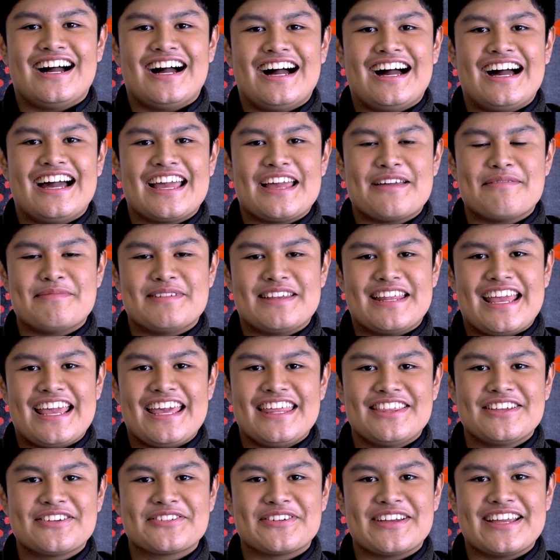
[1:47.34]
I am in
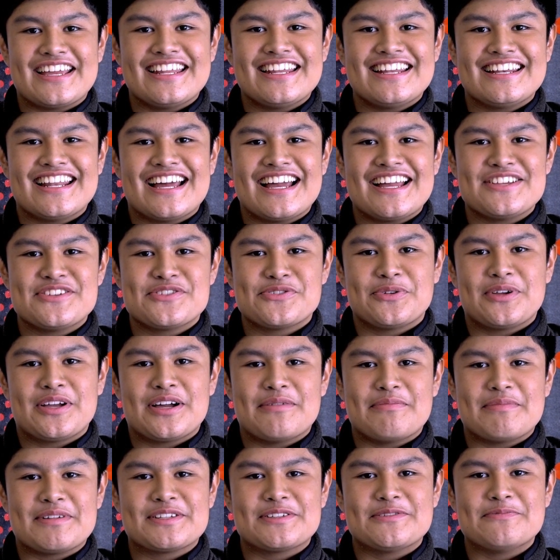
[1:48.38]
8th grade and I enjoy
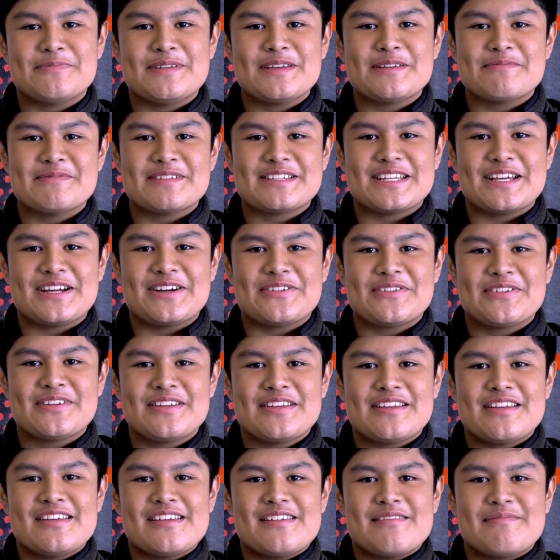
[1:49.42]
coming to Town
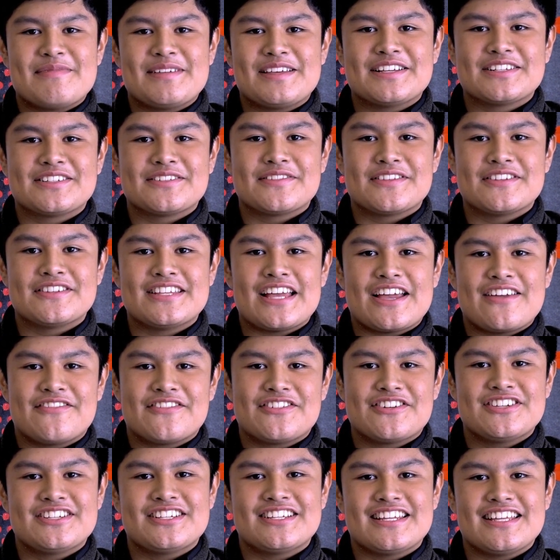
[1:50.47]
because of the
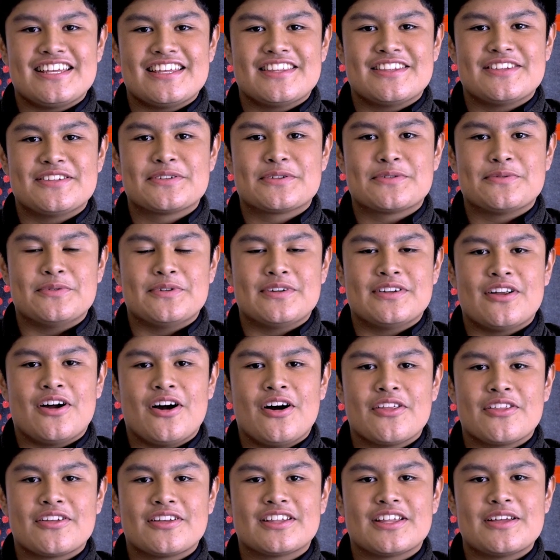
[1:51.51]
diversity in the school and
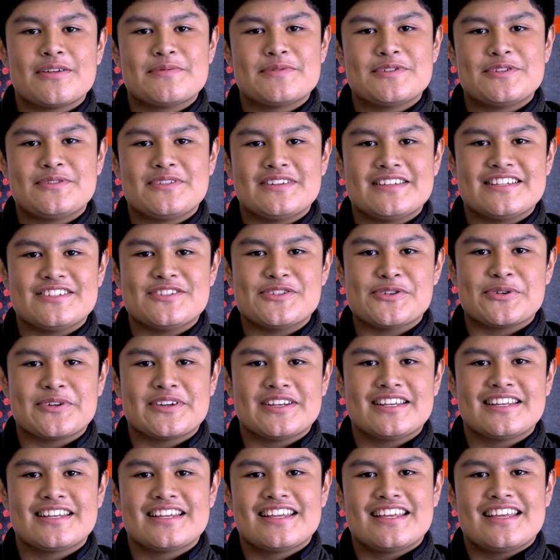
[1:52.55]
all the clubs you can
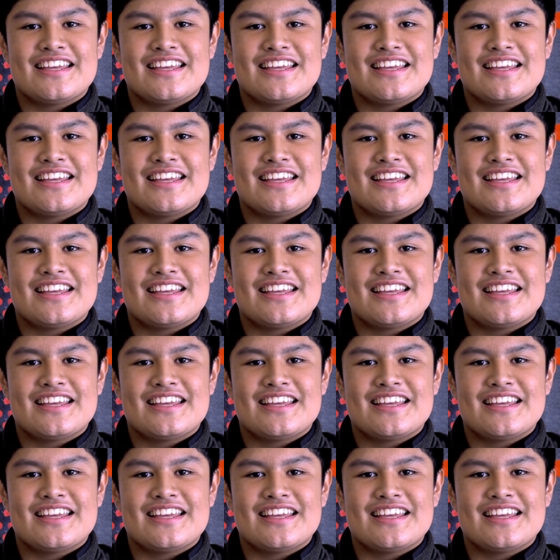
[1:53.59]
join.